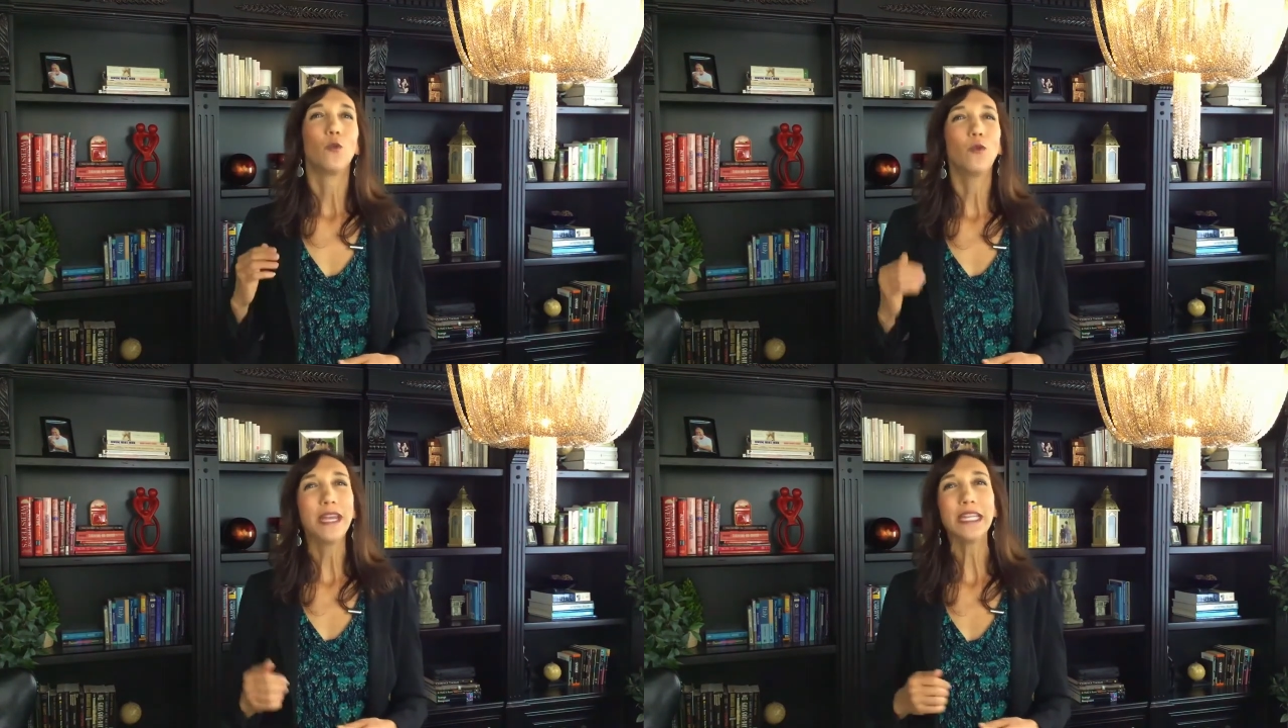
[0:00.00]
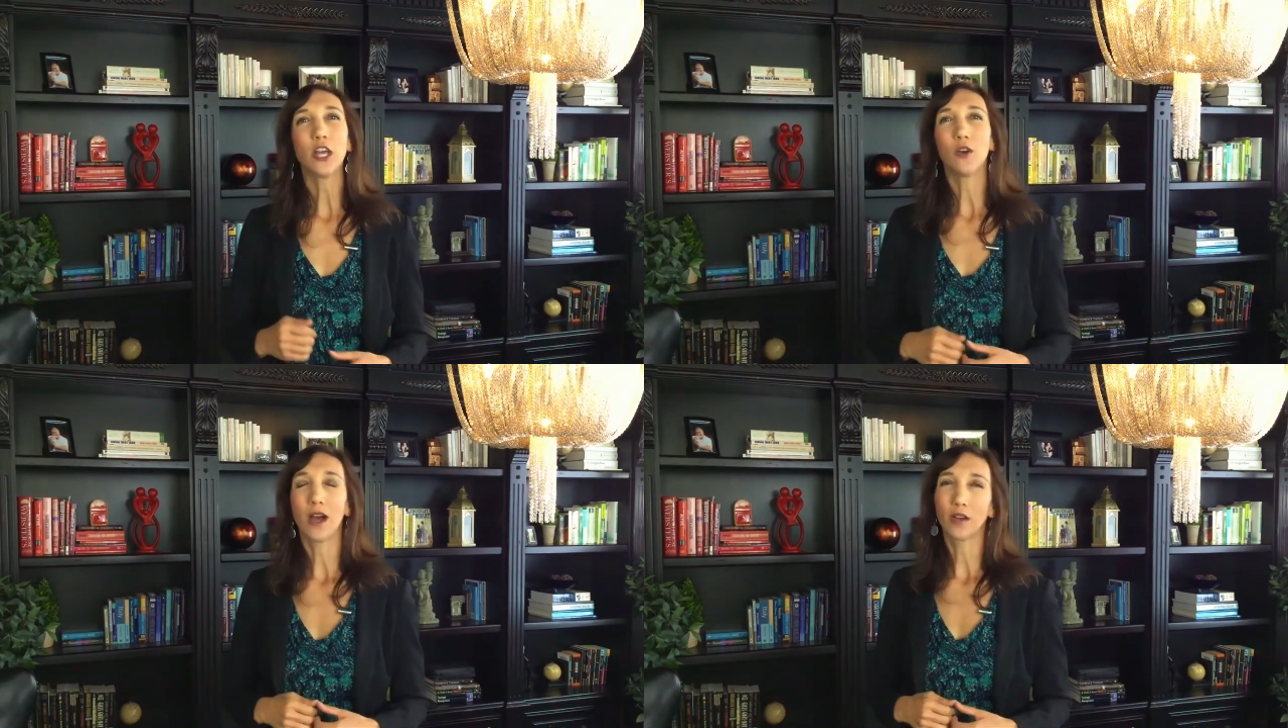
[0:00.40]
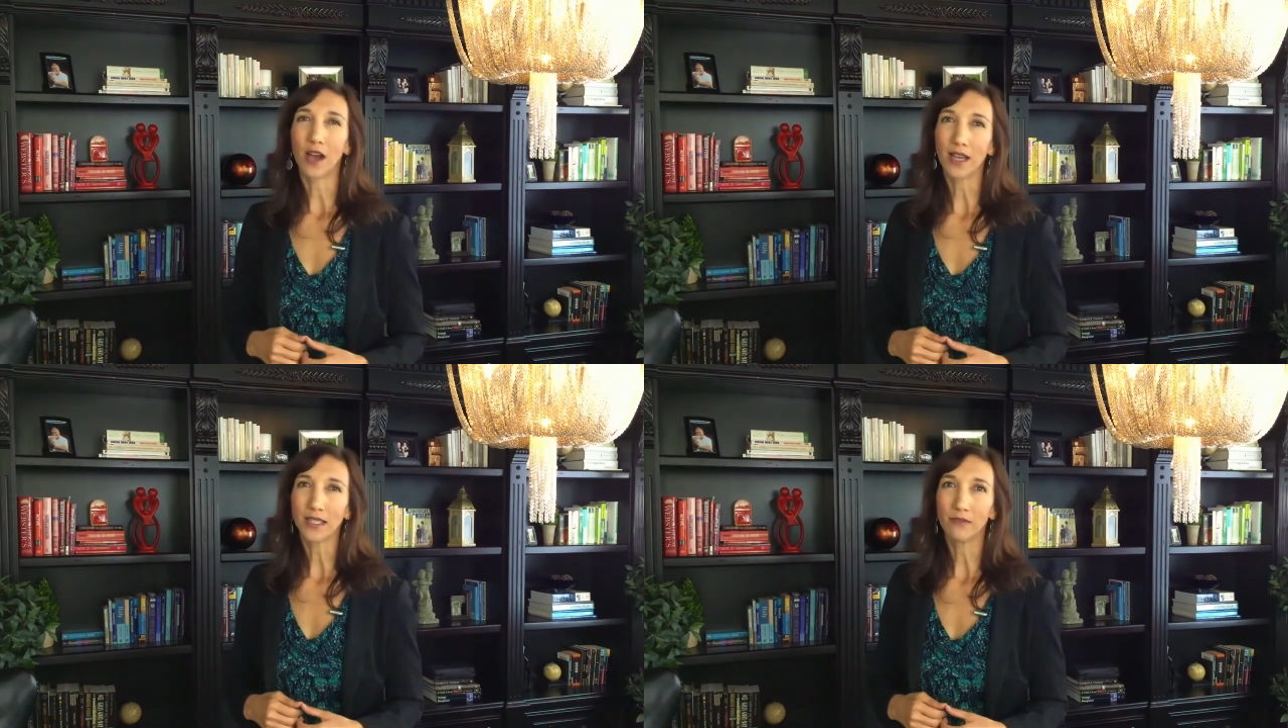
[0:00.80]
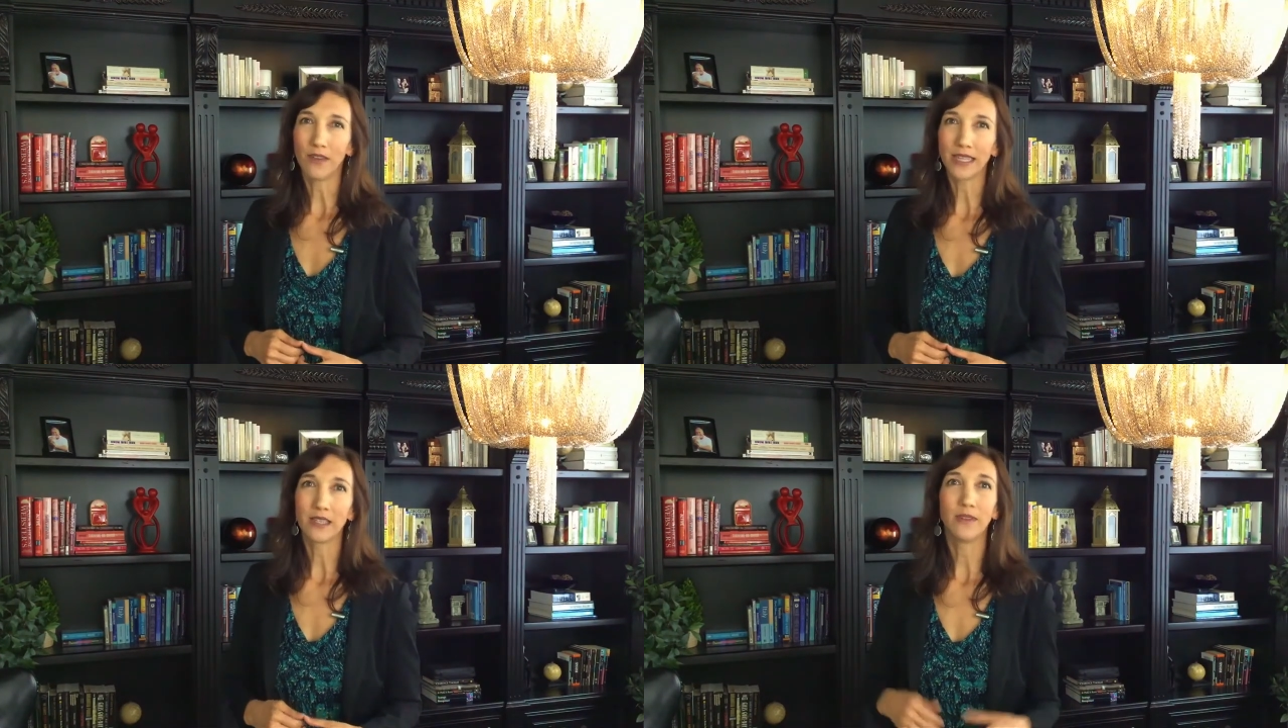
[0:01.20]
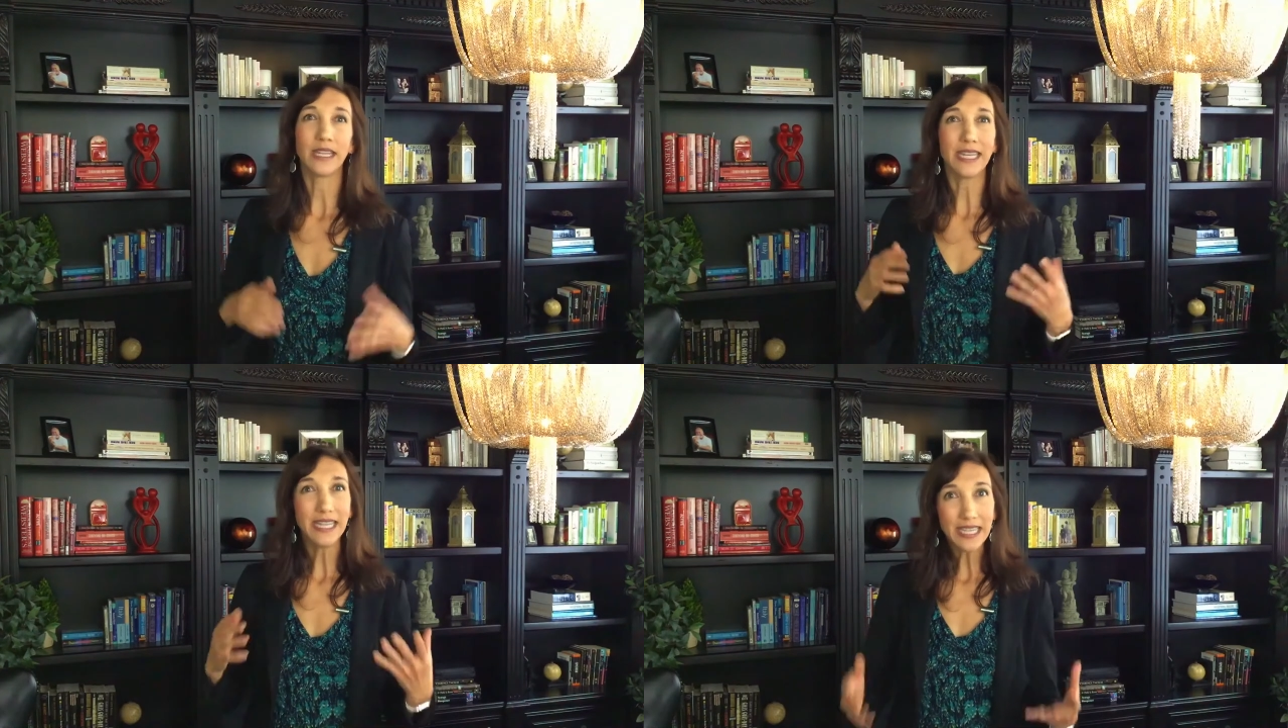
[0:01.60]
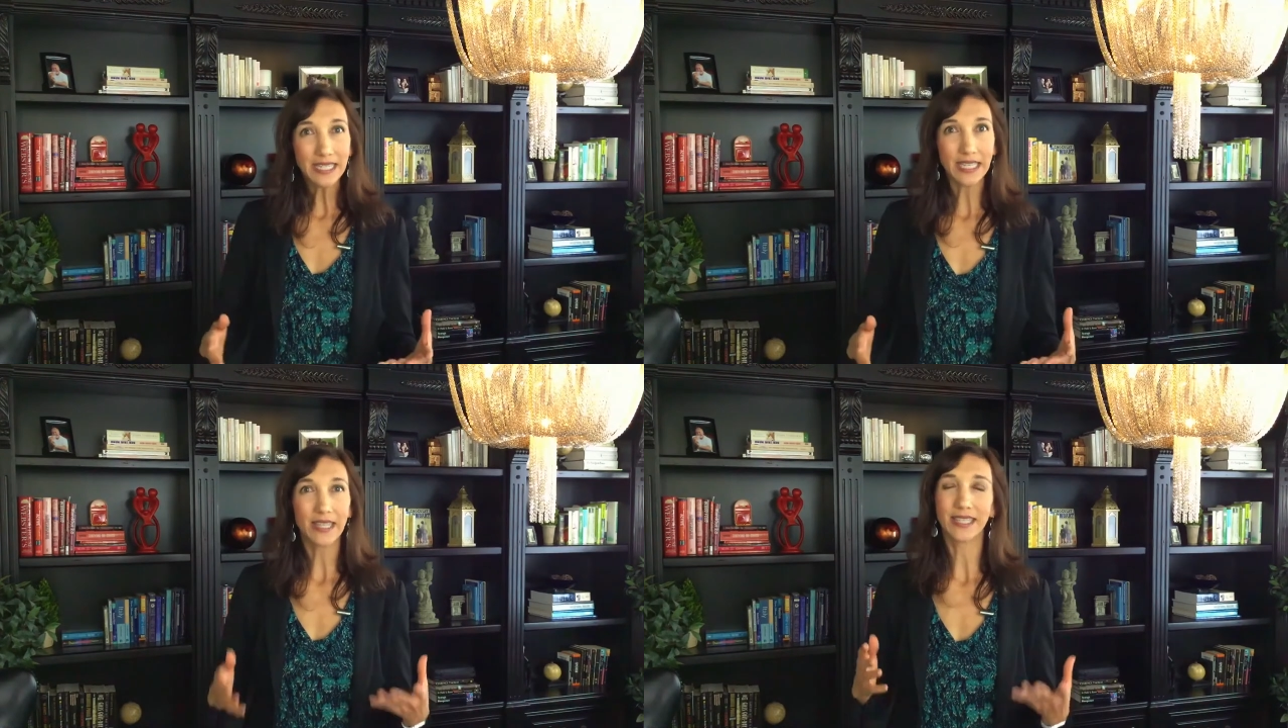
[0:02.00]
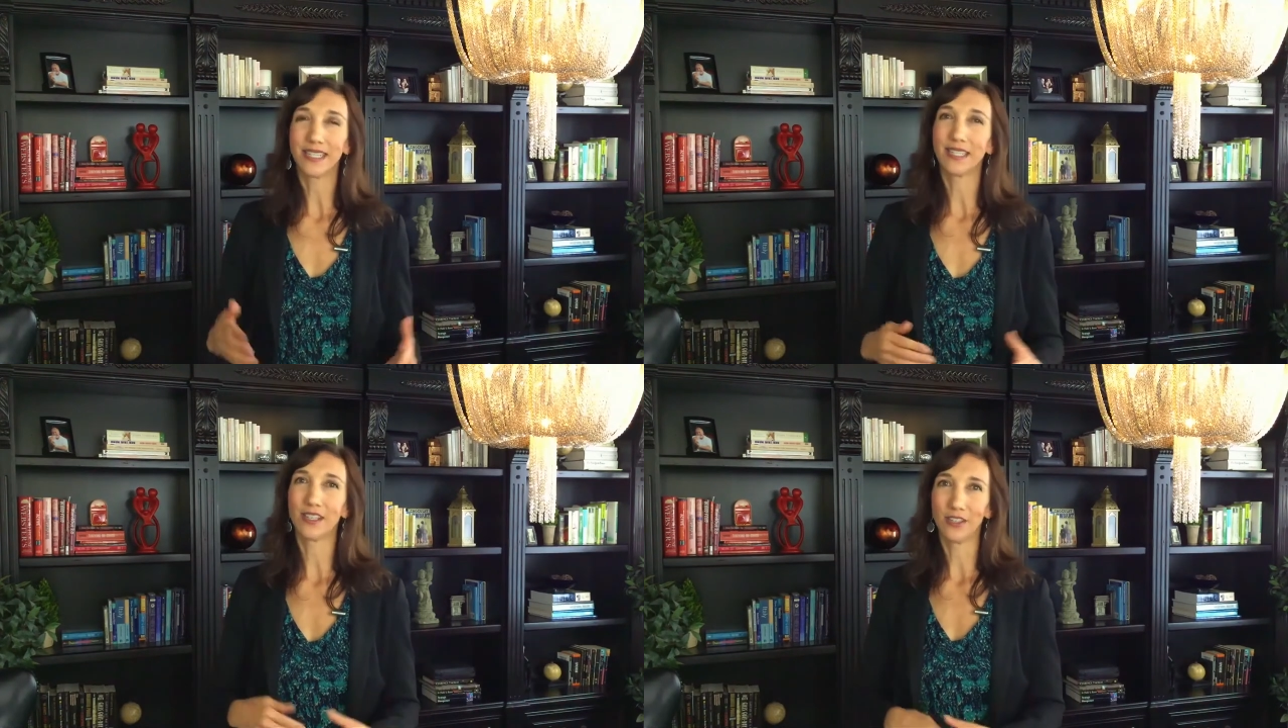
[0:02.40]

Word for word: We know how cost effective and easy this is